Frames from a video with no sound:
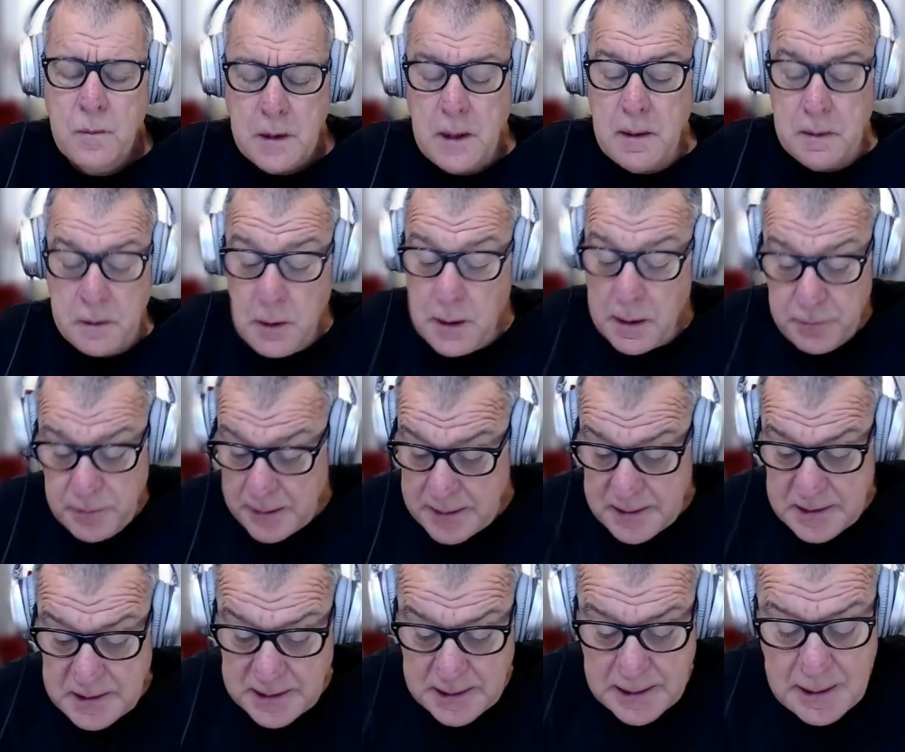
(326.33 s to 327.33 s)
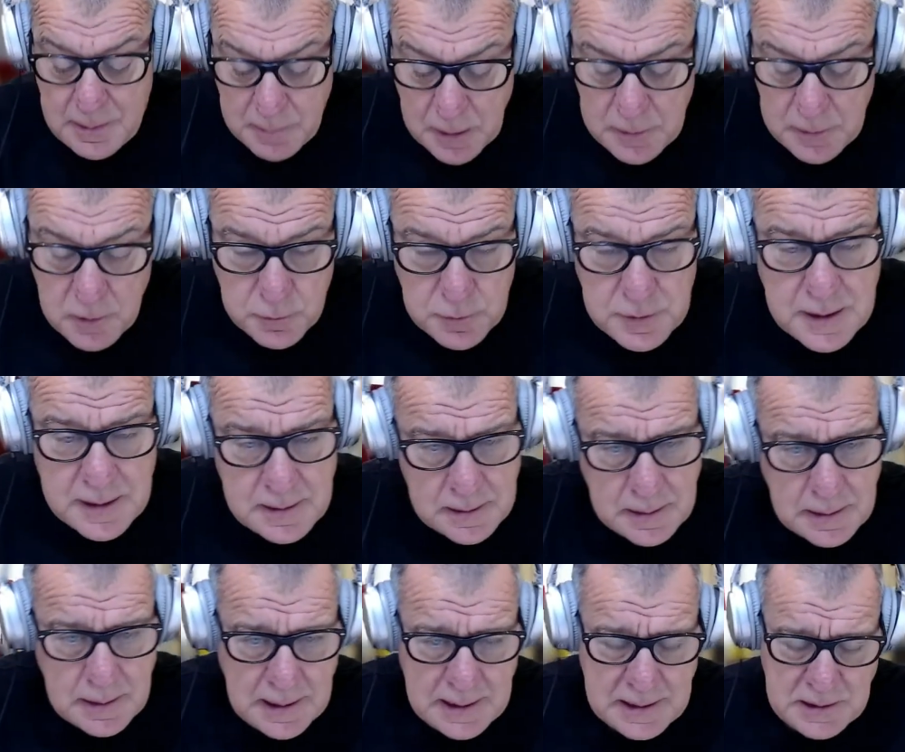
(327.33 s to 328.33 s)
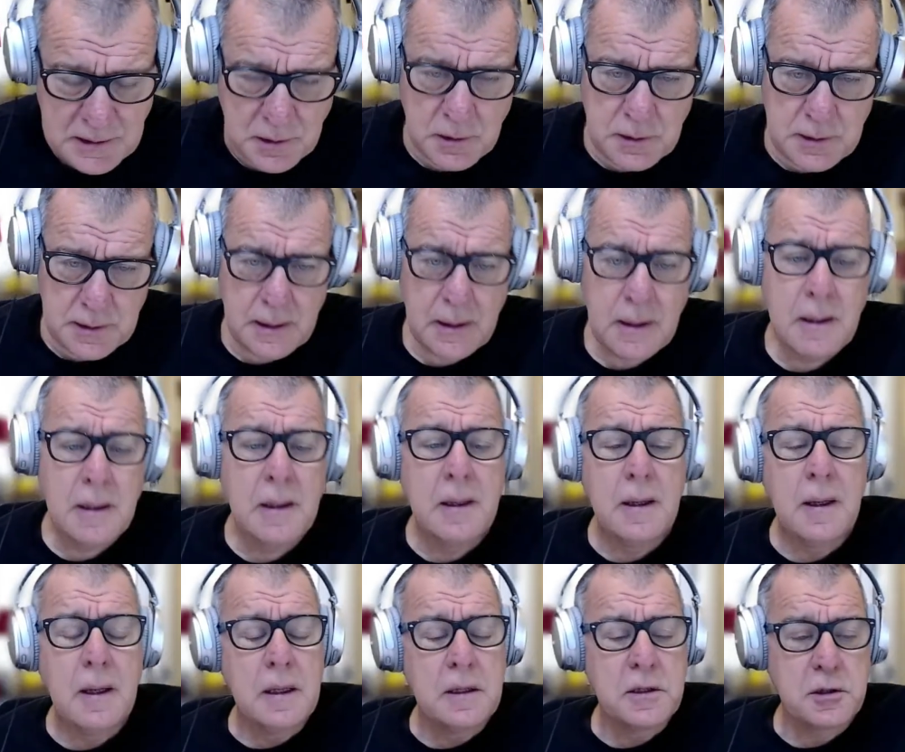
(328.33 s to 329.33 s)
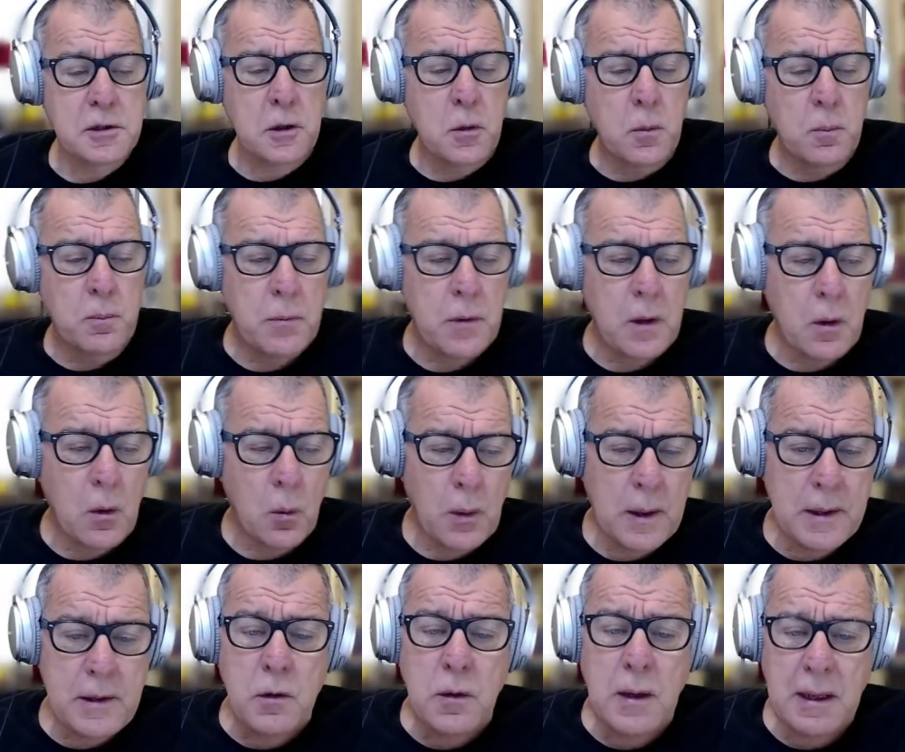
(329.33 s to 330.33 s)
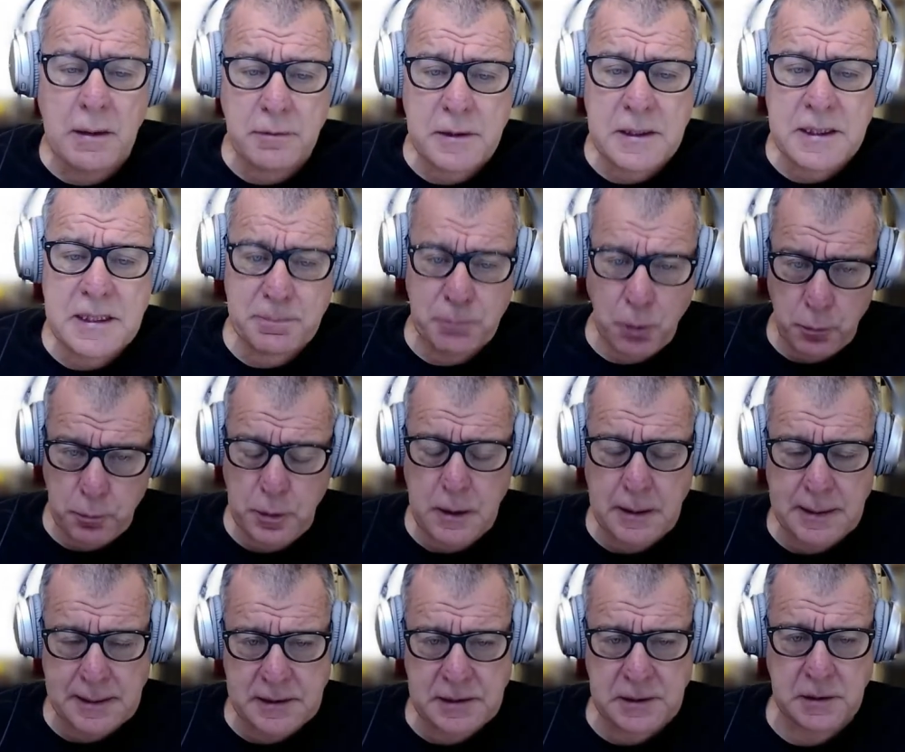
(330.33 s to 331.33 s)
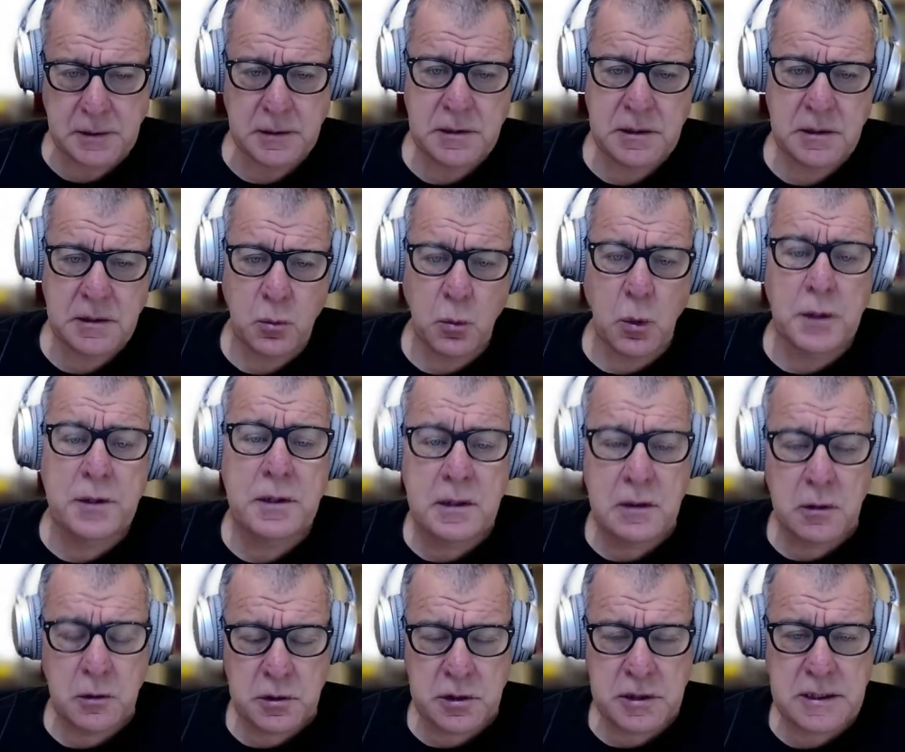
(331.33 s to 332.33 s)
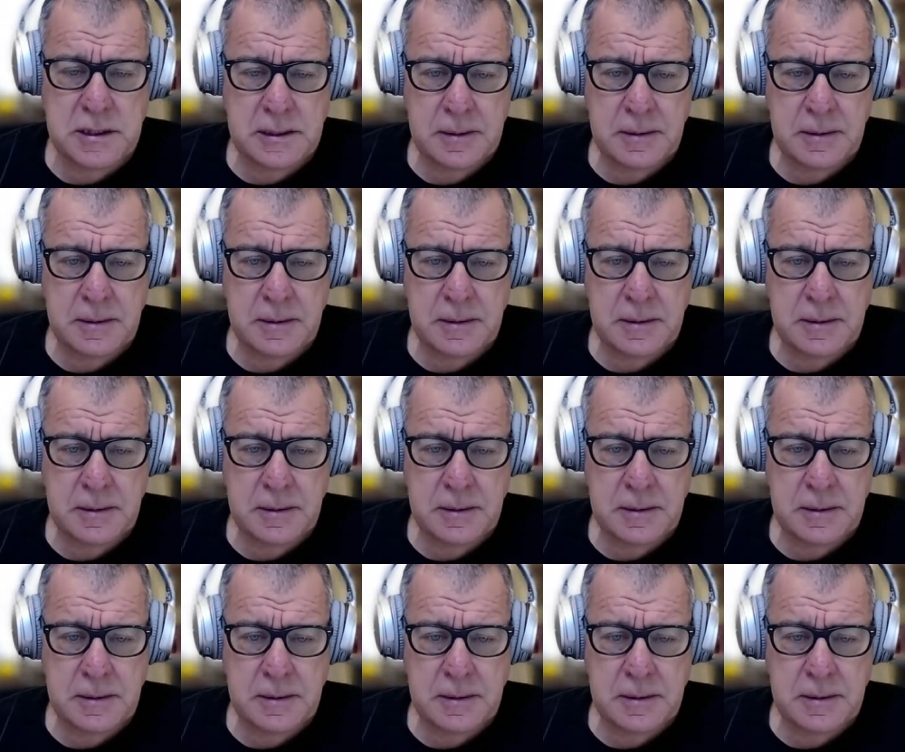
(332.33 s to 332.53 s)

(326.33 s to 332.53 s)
you have an insane amount of data. I saw that. So when you have these populations, what did you see?